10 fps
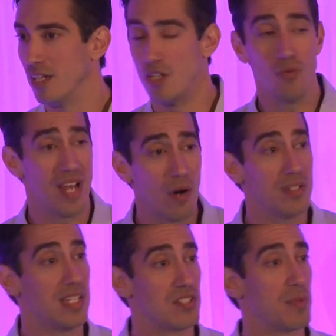
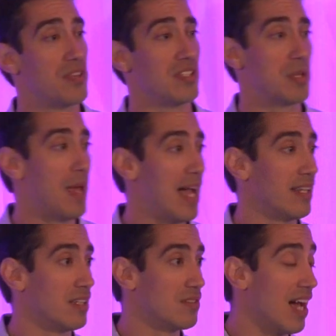Nowadays, some of the things I'm
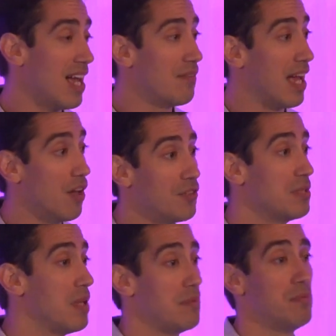adding is I have a
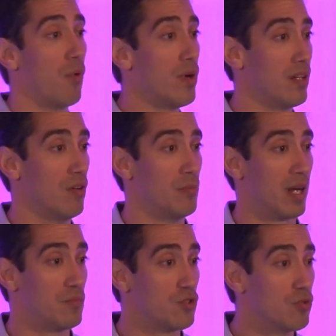healthy baby boy at home,
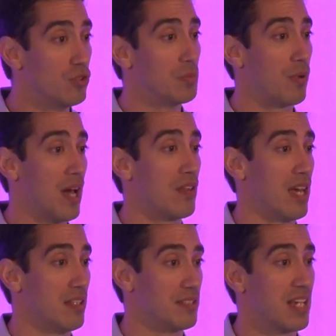and I'm truly proud of
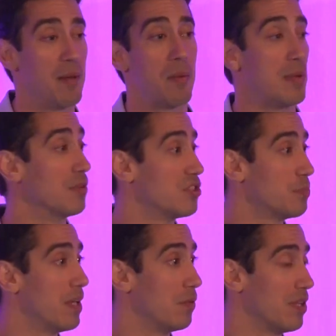that and the time I'm able to
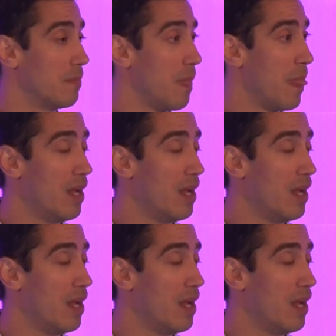spend with him.